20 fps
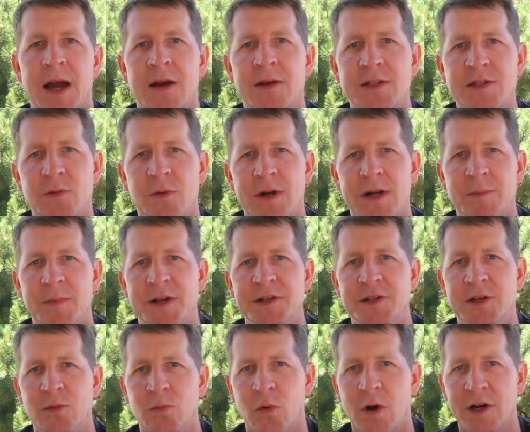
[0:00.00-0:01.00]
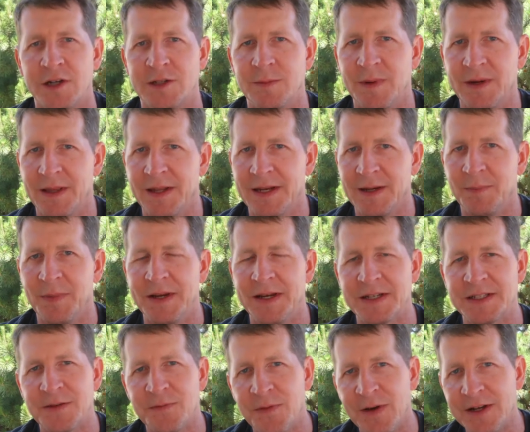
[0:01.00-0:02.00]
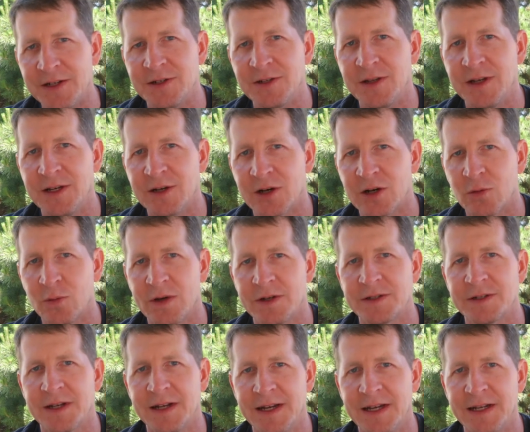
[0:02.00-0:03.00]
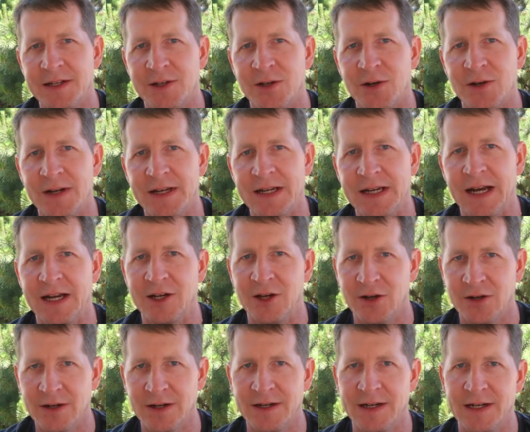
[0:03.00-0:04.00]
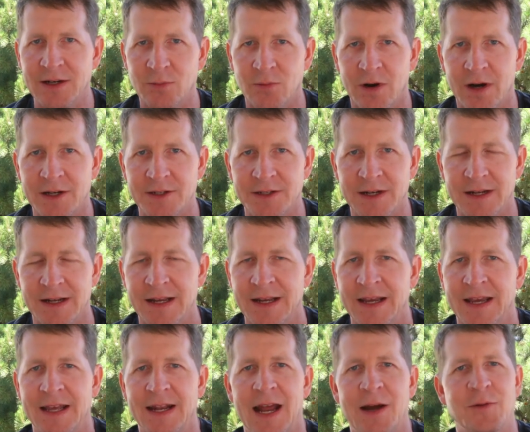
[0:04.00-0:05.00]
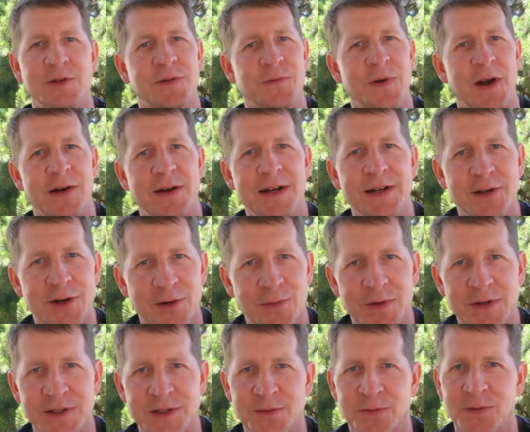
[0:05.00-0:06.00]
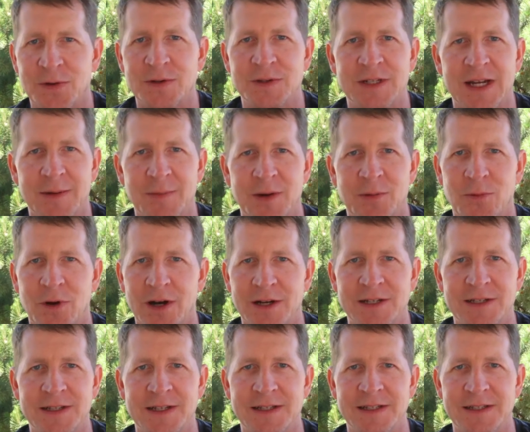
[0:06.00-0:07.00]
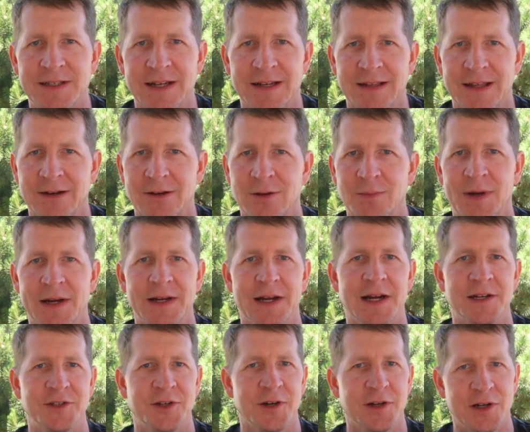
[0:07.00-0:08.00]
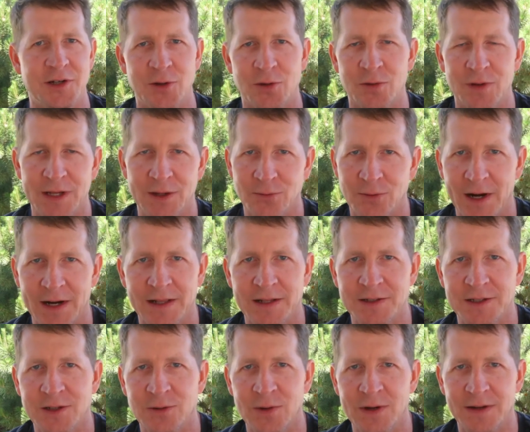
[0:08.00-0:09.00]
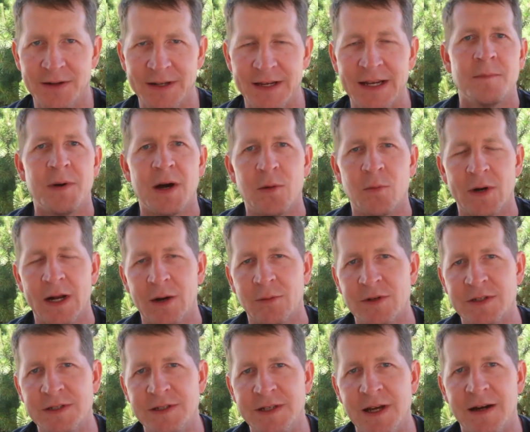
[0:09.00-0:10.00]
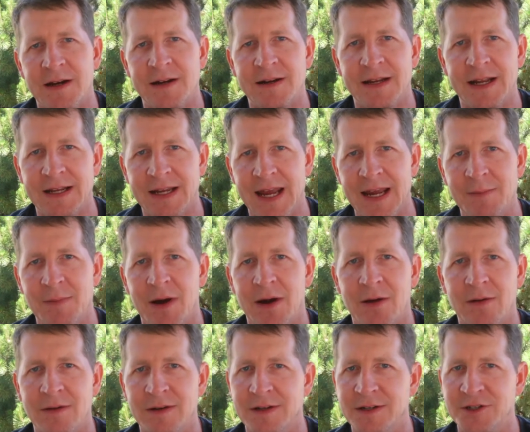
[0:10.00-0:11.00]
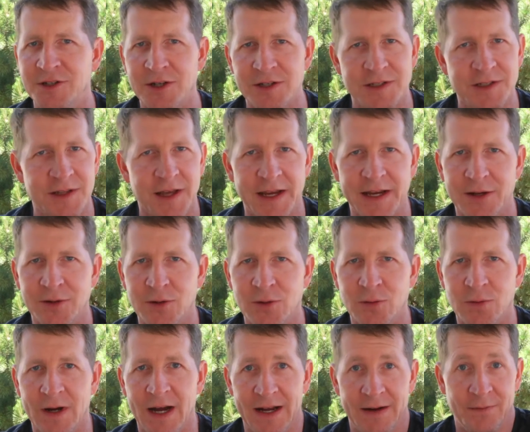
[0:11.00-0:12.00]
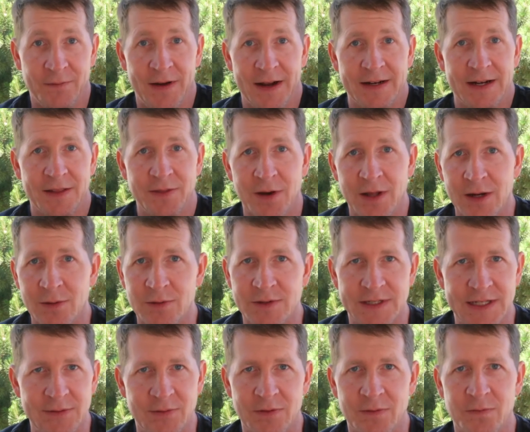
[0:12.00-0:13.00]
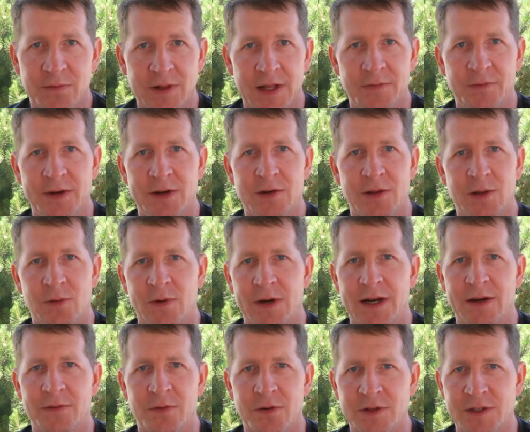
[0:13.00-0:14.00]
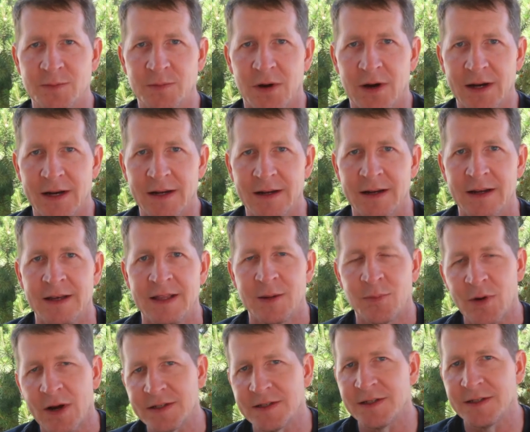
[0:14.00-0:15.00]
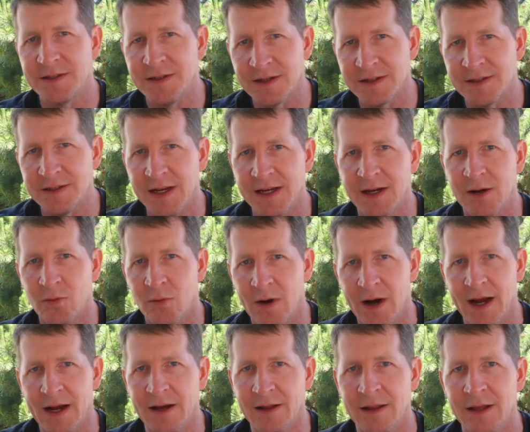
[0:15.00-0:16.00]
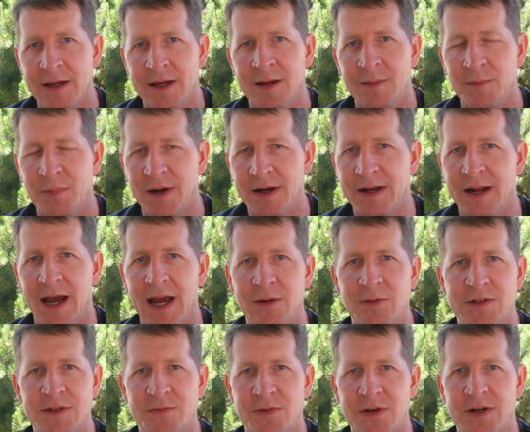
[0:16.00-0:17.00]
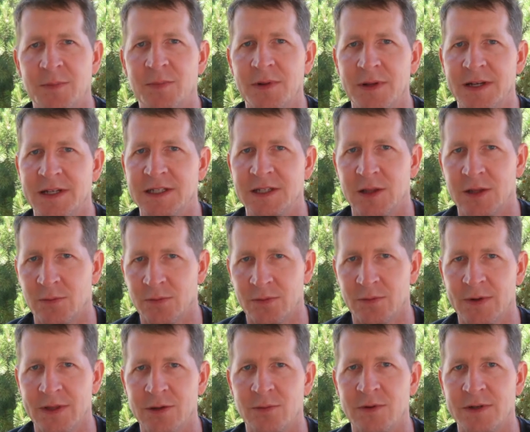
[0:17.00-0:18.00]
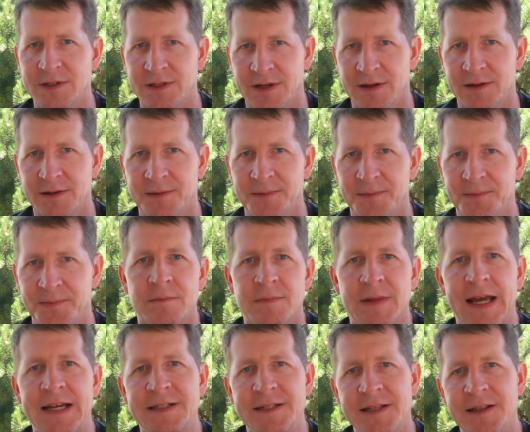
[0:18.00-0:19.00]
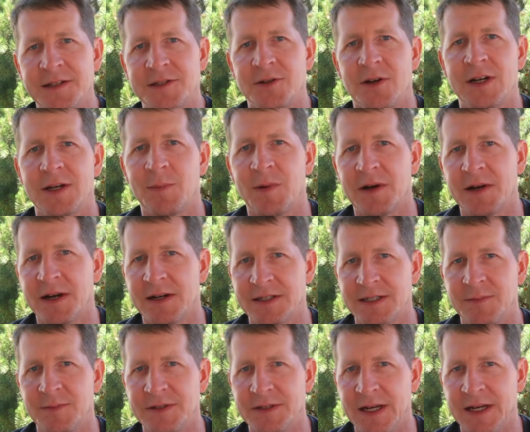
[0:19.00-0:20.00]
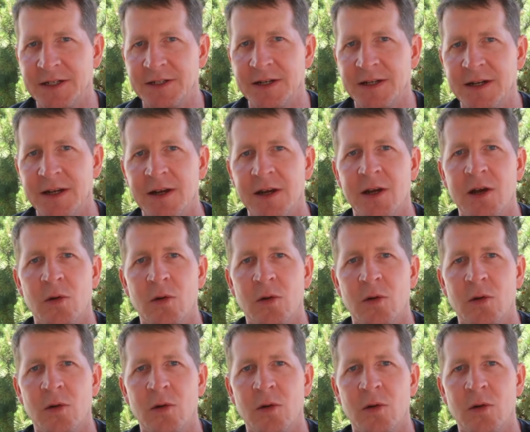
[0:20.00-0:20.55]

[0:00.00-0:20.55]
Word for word: I also want to mention washability because eventually your quilt's going to get dirty and you're going to need to wash it. And I was very nervous the first time I washed this thing like, oh my gosh, I'm going to totally wreck this quilt. But when I was done, it came out just like new. I, in fact, I thought it was even fluffier than when I first bought it. The process does take a while, but I was very pleased with the, with the result. Lastly, let's talk about customization.